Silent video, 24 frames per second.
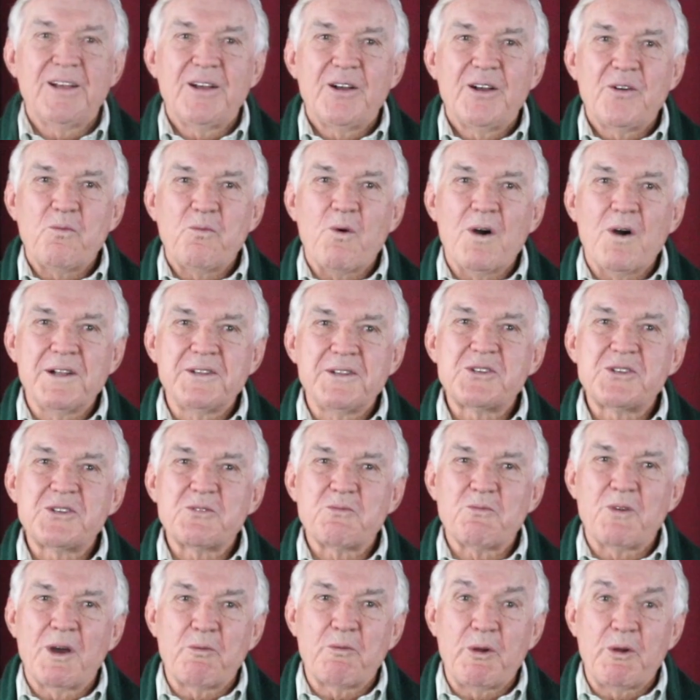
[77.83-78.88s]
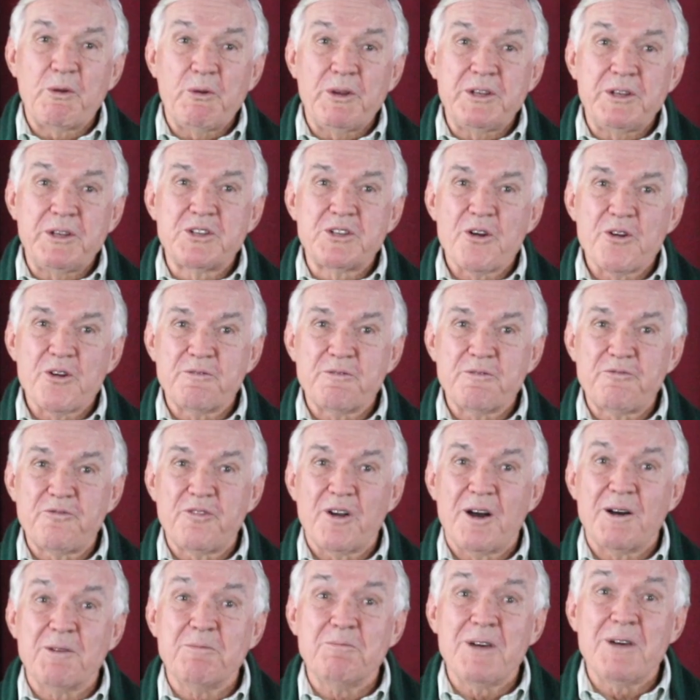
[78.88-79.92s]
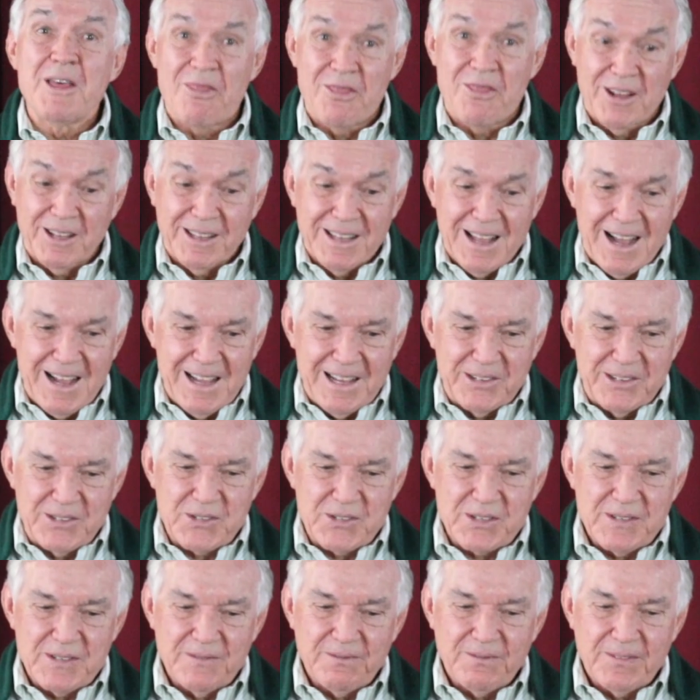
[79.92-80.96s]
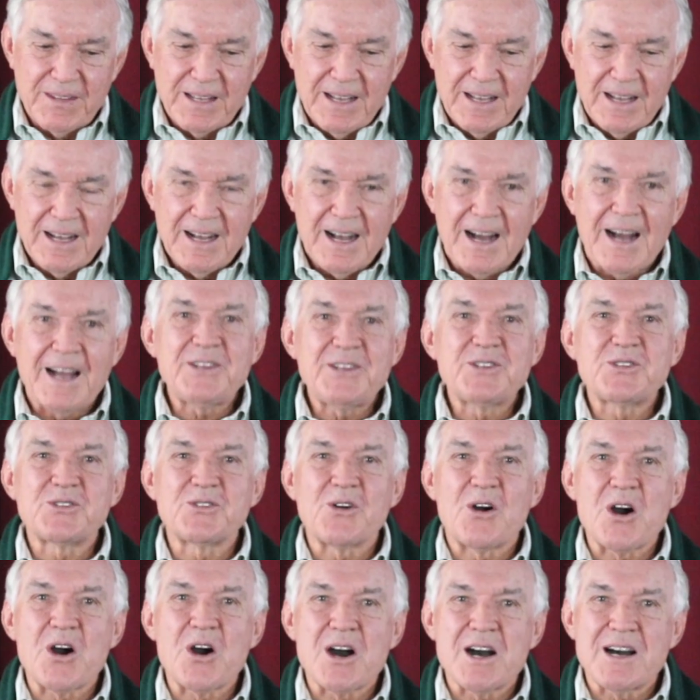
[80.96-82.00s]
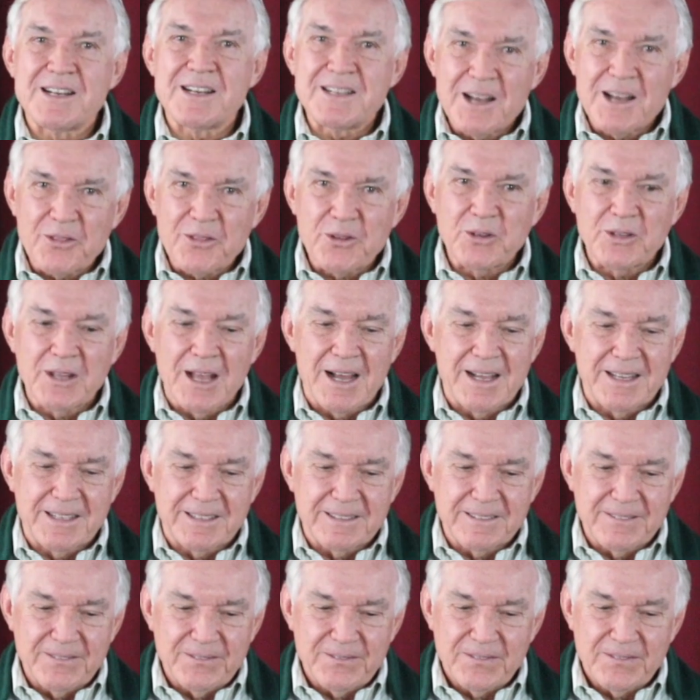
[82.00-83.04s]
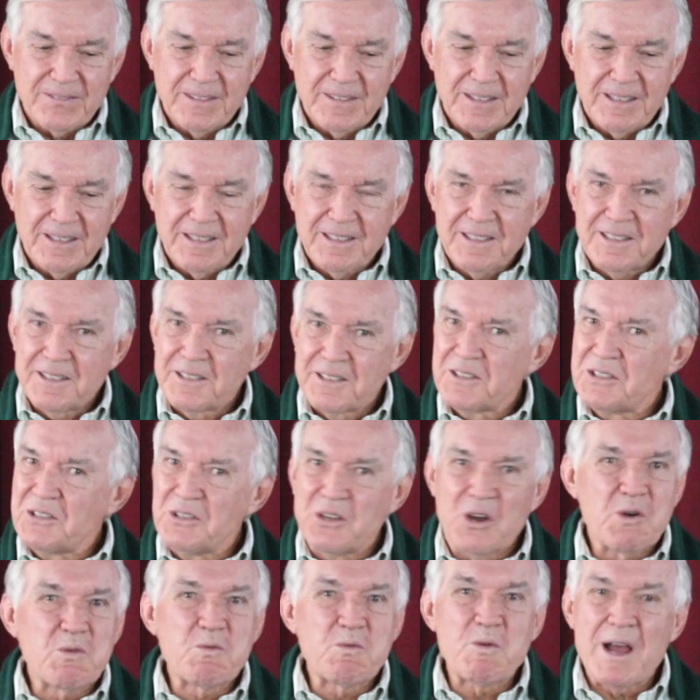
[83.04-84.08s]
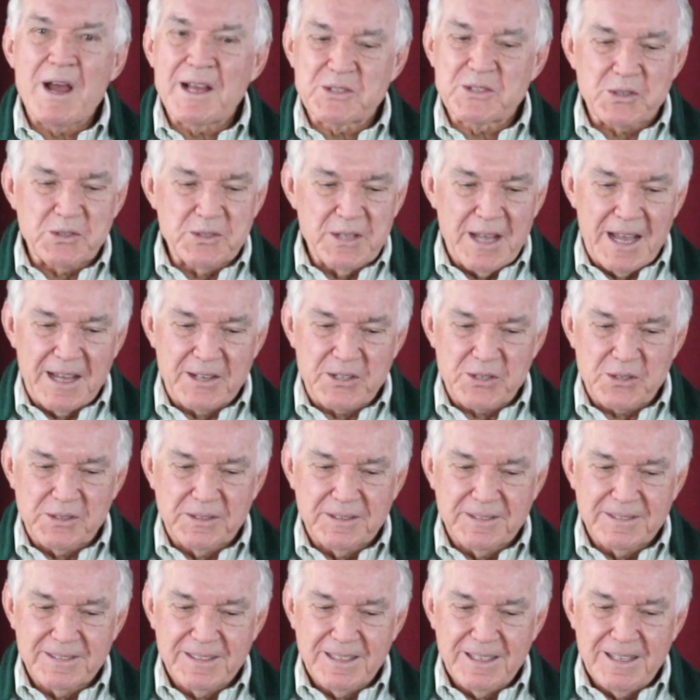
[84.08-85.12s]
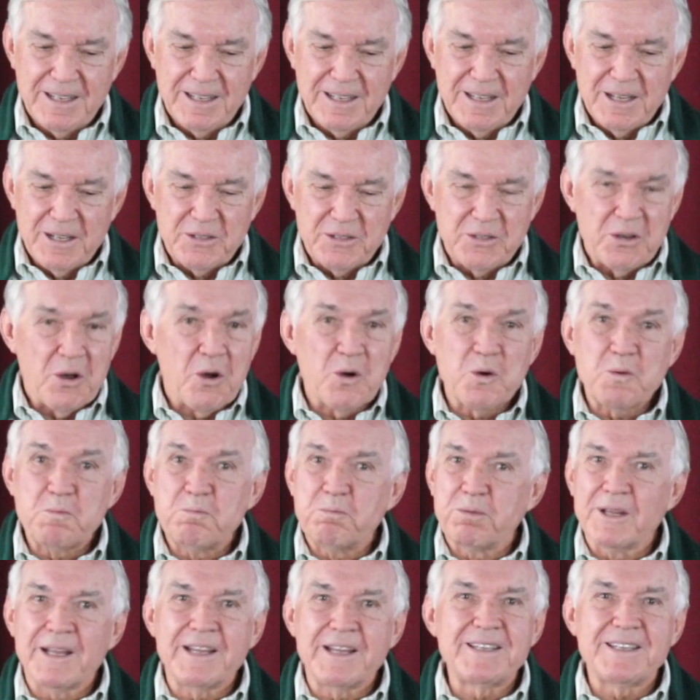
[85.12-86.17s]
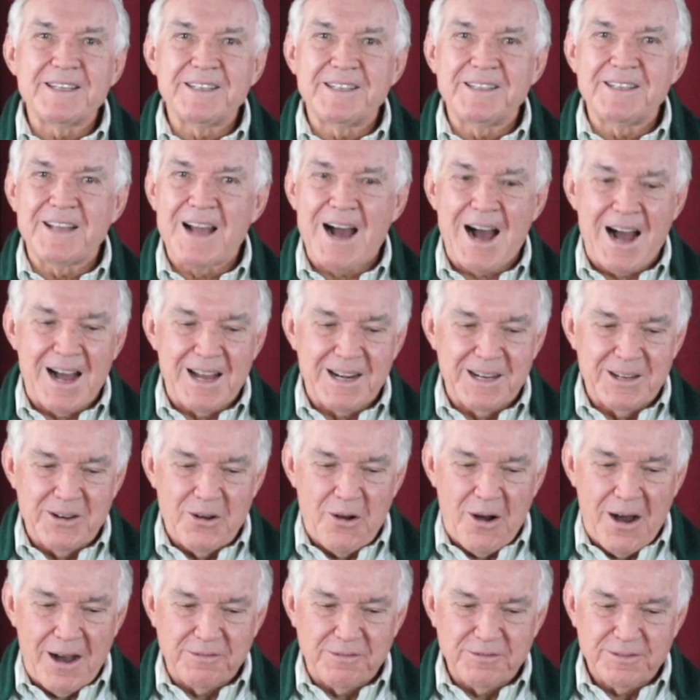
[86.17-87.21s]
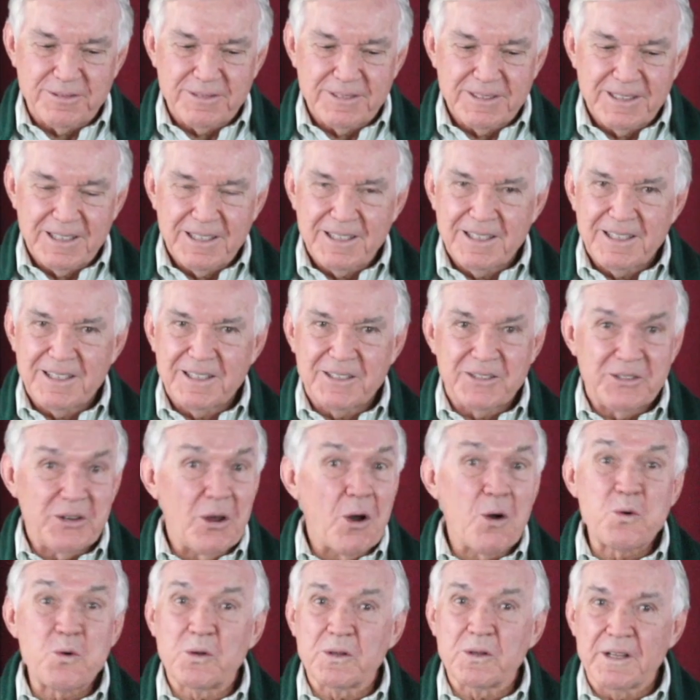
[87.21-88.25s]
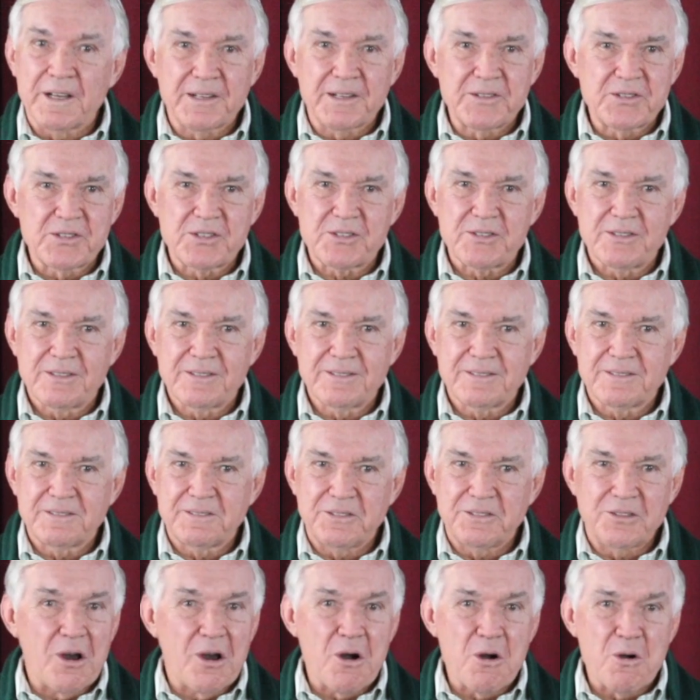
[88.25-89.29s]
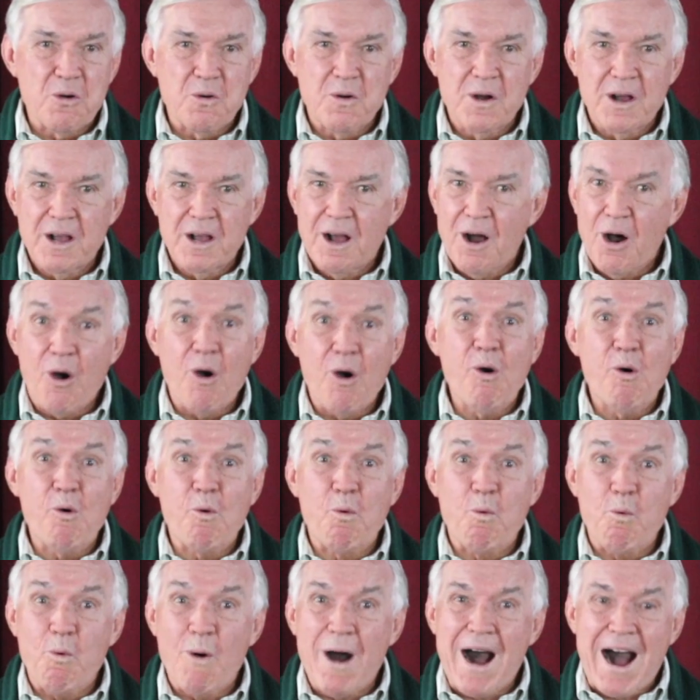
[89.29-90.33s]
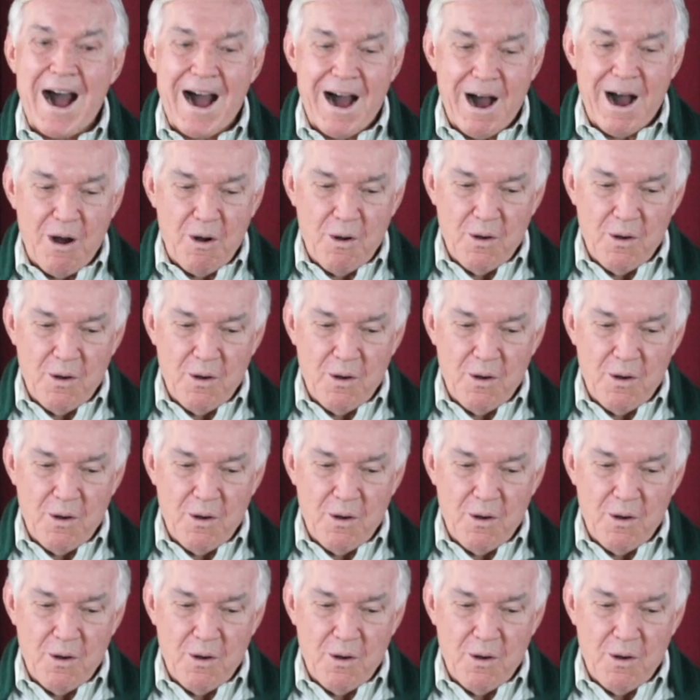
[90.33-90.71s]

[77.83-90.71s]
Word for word: Once, when we returned from the lights, I saw another light. No razzle-dazzle, no blinking on and off, no glitz, no, oh wow.